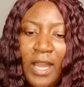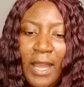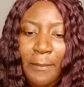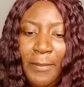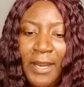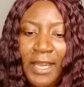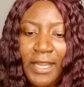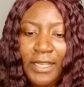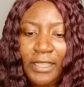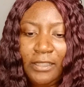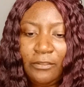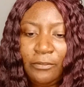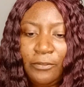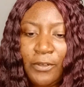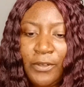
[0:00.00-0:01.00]
are
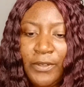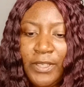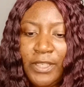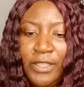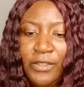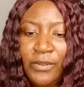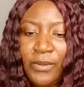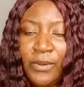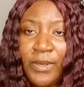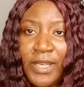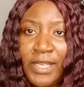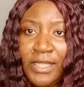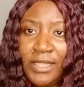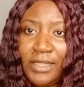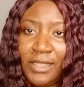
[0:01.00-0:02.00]
applying for a new
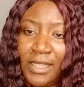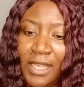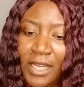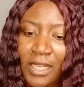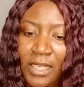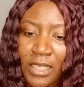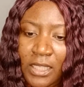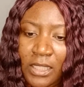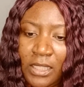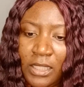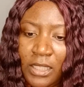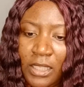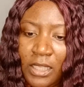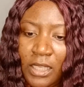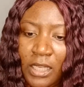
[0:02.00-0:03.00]
credit line,
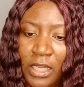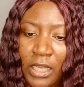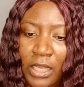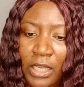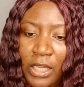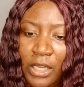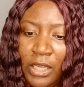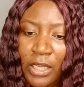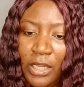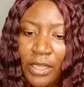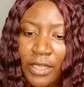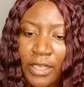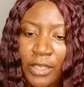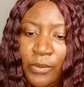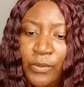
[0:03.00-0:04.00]

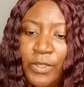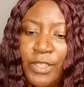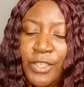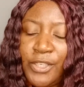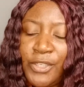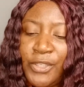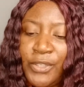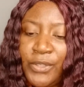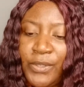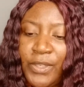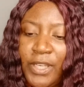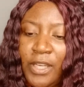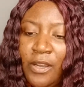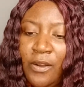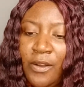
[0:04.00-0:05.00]
it will
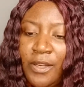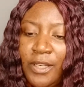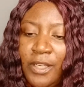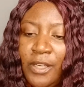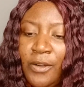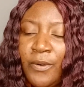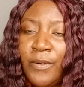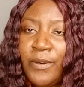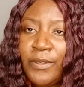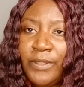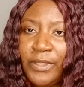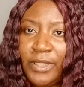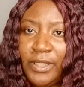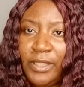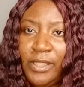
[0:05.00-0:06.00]
show a hard
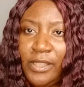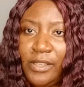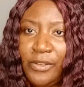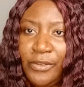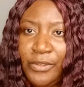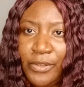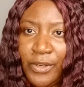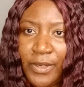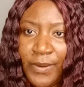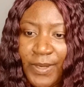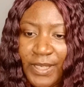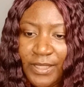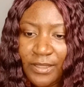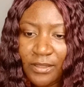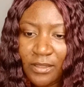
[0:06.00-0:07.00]
inquiry on your
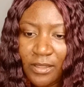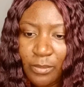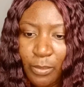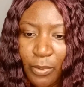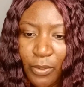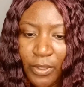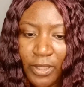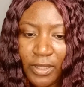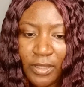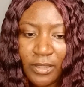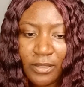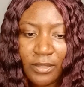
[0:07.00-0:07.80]
credit report.